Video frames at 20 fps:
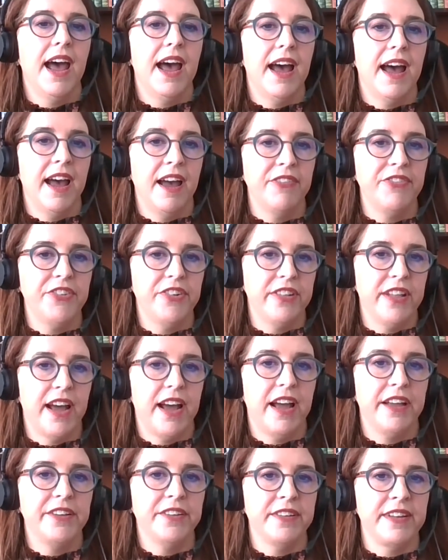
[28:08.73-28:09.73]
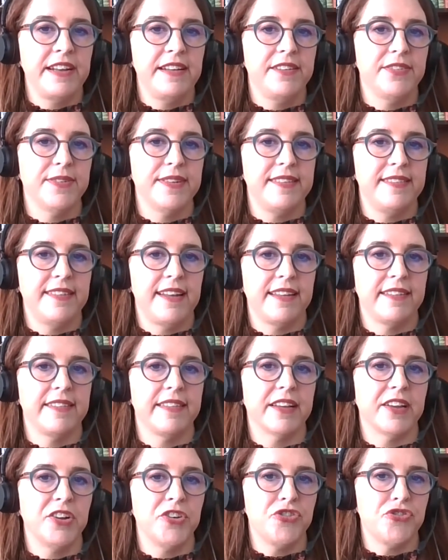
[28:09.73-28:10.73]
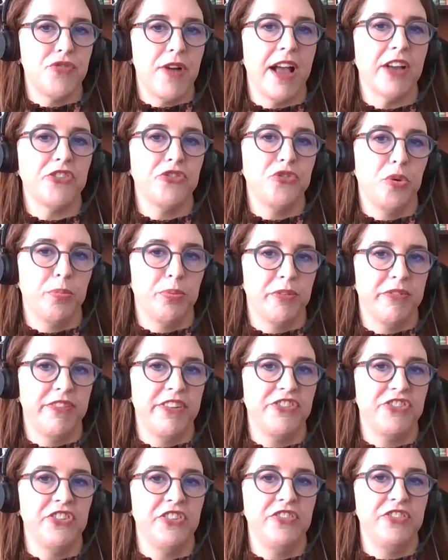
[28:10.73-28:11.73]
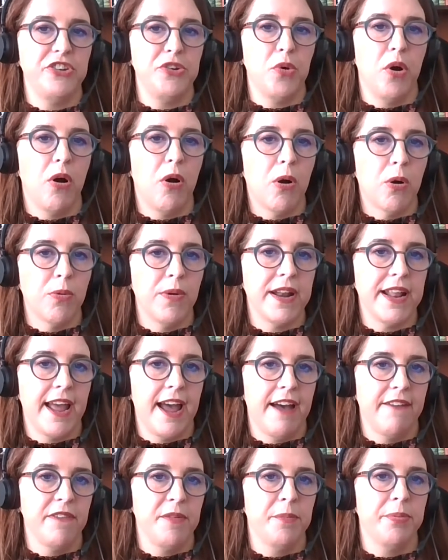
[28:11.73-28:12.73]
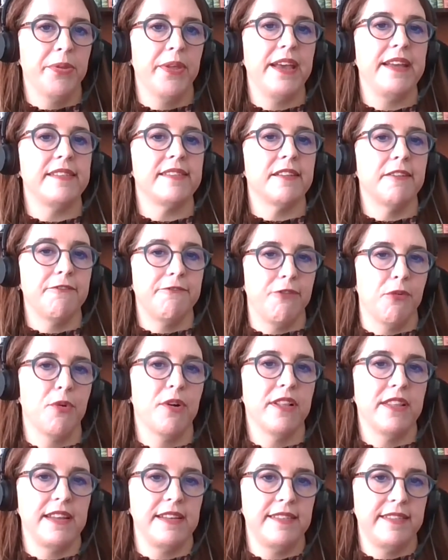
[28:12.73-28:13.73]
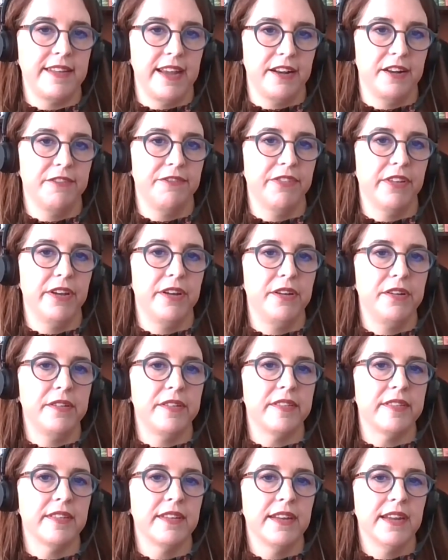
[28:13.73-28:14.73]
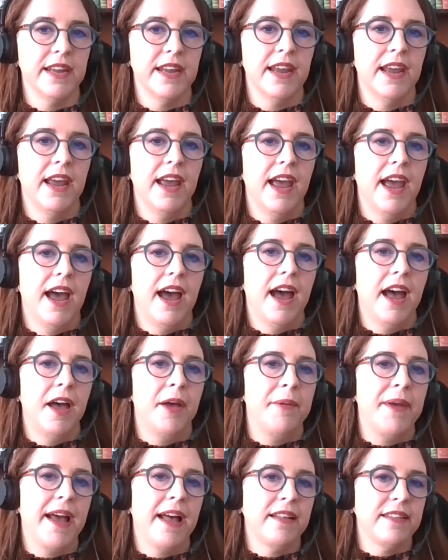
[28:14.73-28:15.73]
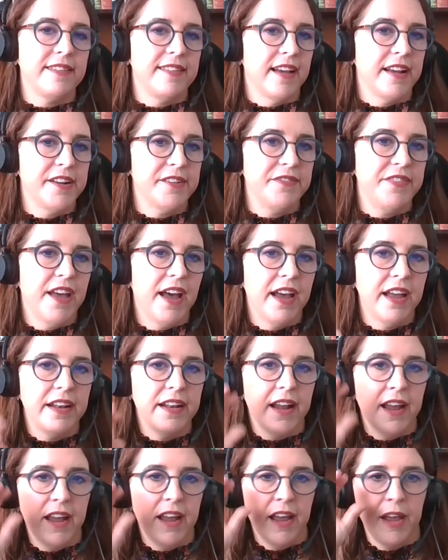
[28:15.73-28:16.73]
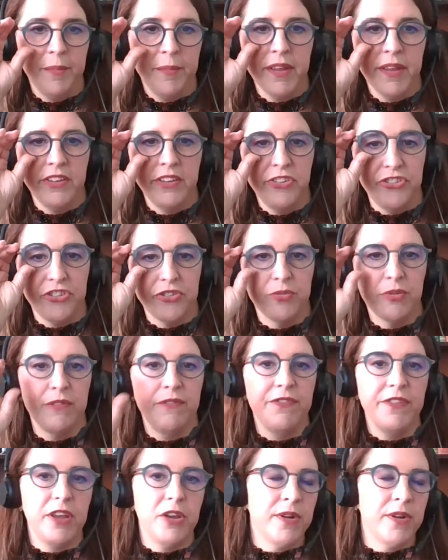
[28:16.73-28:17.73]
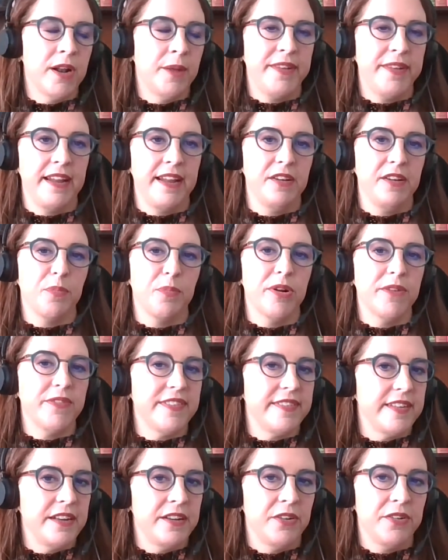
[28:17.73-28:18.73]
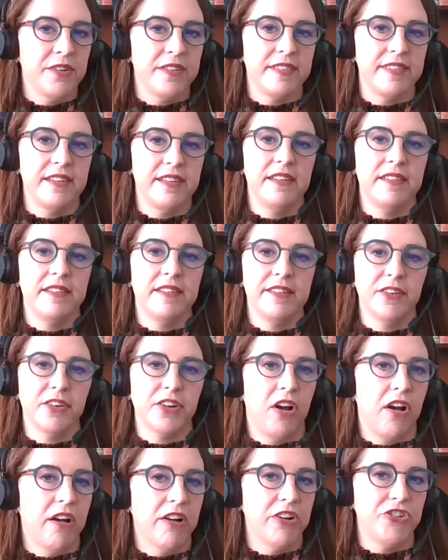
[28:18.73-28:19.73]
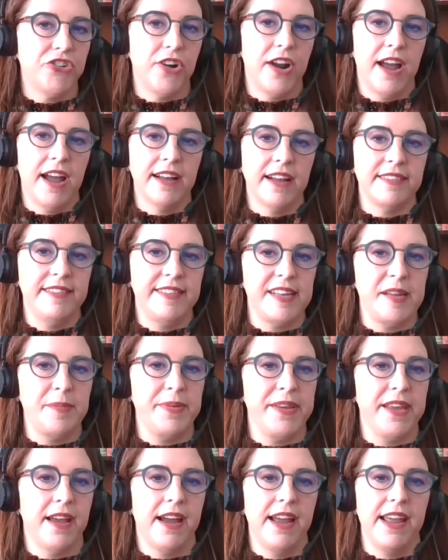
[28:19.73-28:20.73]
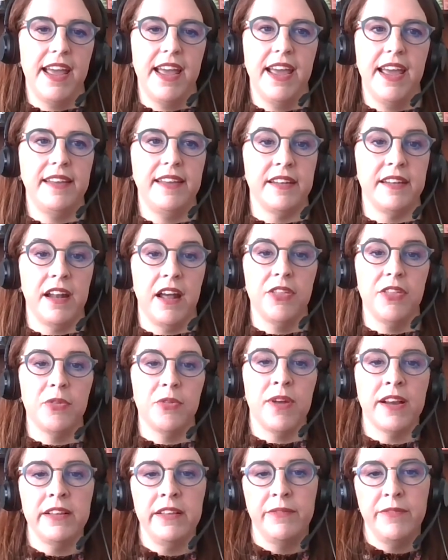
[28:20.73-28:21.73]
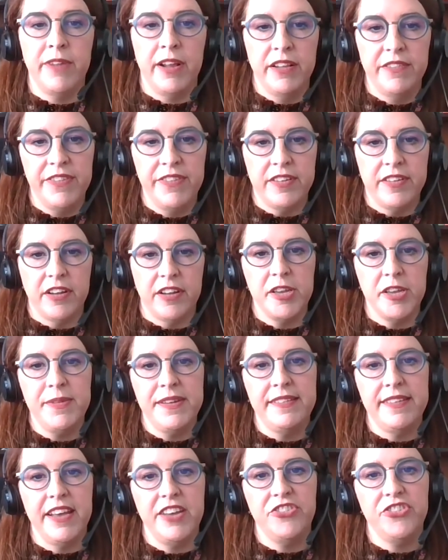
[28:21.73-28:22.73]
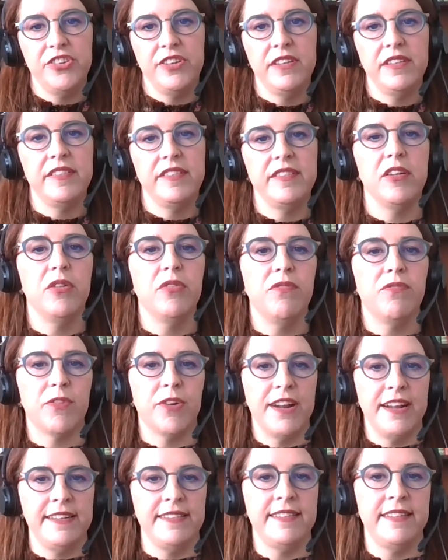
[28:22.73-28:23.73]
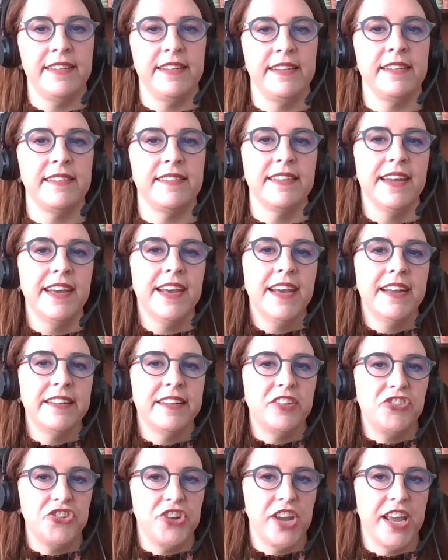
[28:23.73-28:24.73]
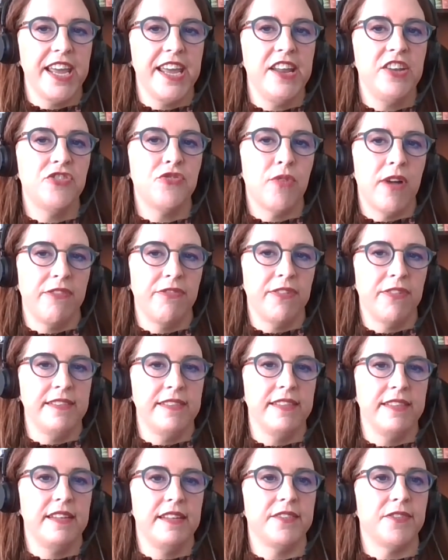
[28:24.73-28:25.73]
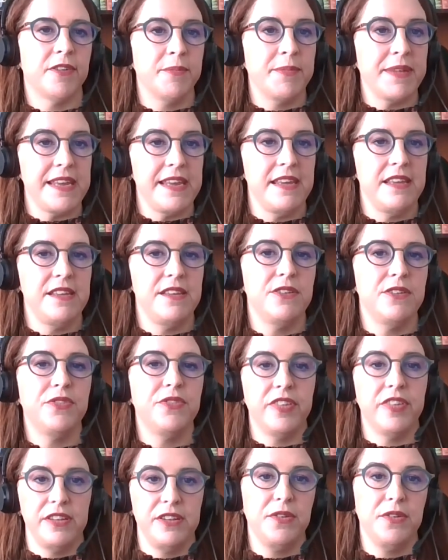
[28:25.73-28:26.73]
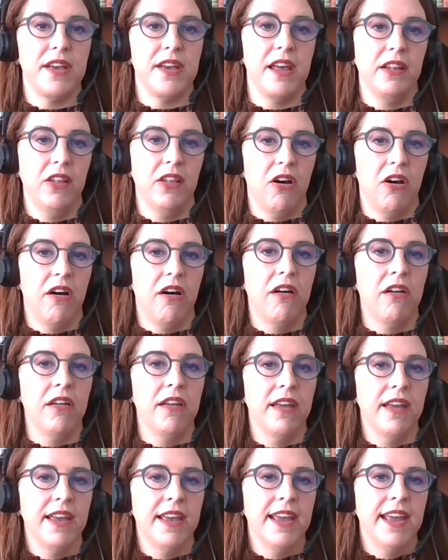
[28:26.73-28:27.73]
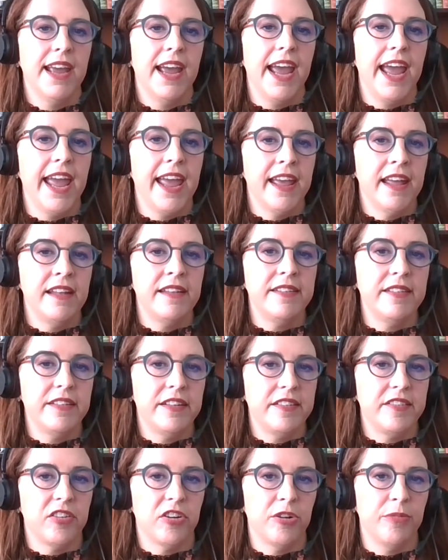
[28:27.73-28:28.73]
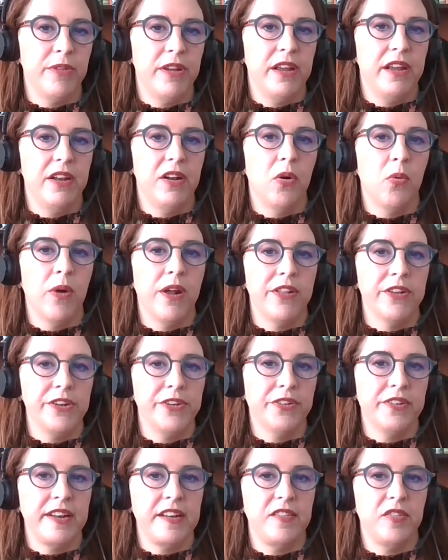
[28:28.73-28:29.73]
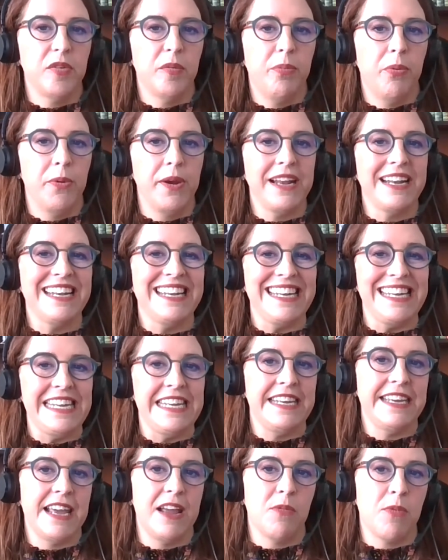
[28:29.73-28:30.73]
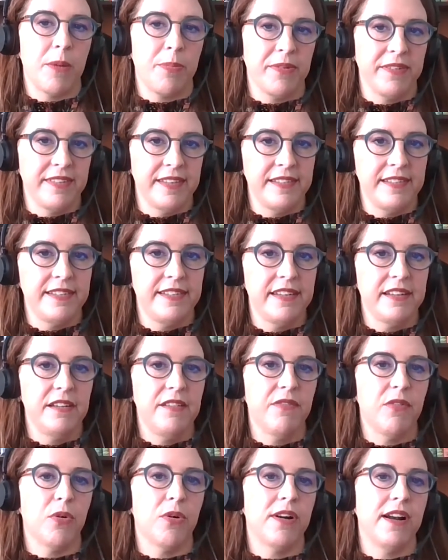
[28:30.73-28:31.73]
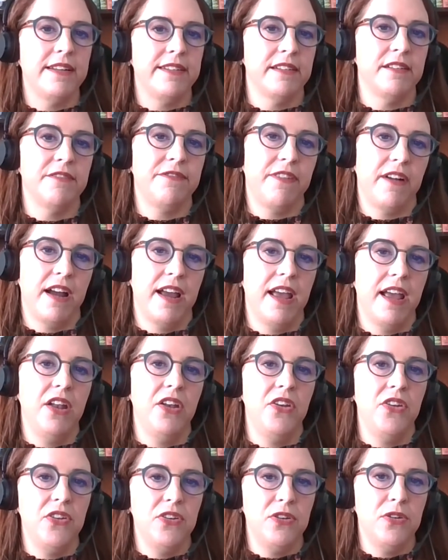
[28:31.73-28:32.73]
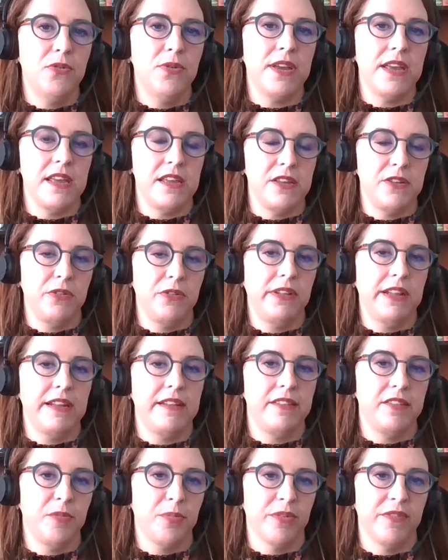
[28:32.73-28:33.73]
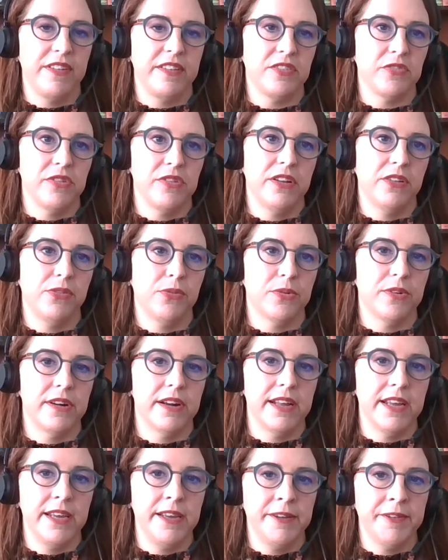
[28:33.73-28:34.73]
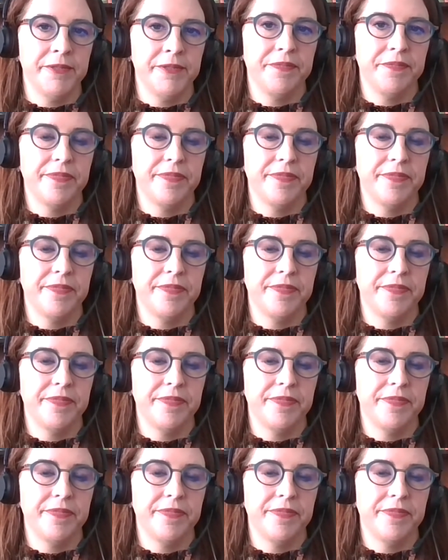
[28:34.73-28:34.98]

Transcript: After that, you'll need to assess the contractual provisions you already have in place for these data flows. Outside of that, you should review and update your privacy notices, your contracts, DPIAs, and other relevant documentation. So for instance, to change references from EU to UK law, and to determine whether you'll need to appoint an EEA representative or identify a new EU lead supervisory authority.